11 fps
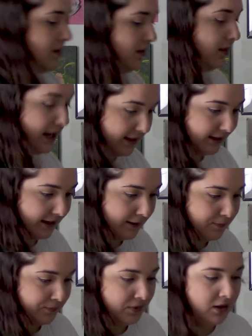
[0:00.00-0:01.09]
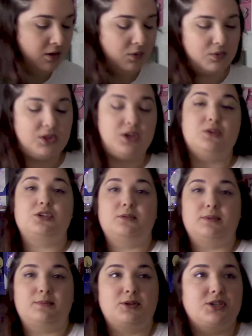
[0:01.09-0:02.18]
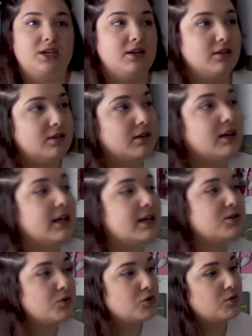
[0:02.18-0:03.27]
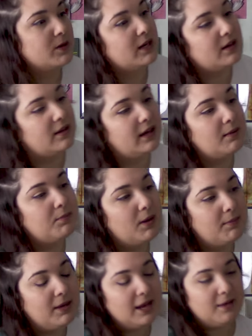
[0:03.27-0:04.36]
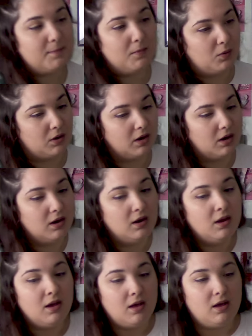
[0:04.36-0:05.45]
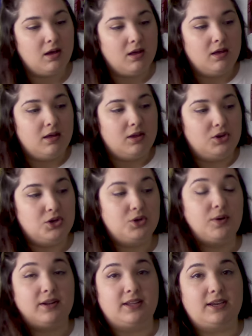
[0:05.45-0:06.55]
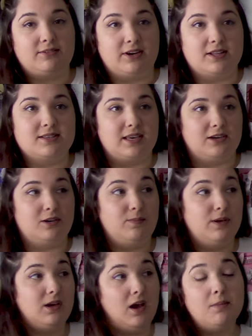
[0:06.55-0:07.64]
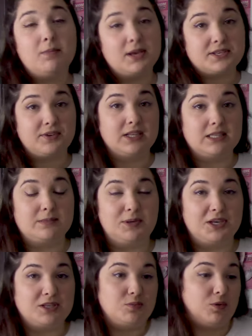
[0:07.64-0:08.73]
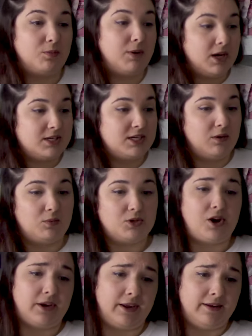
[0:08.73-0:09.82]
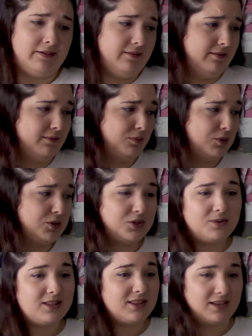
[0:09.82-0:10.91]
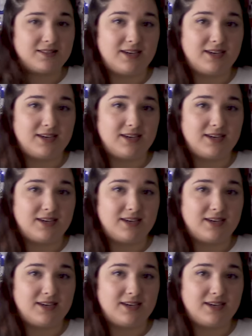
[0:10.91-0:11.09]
lately with YouTube in particular and like social media, like I'm I'm getting more new online friends that could become best friends because we're bonding, we're talking, we're doing things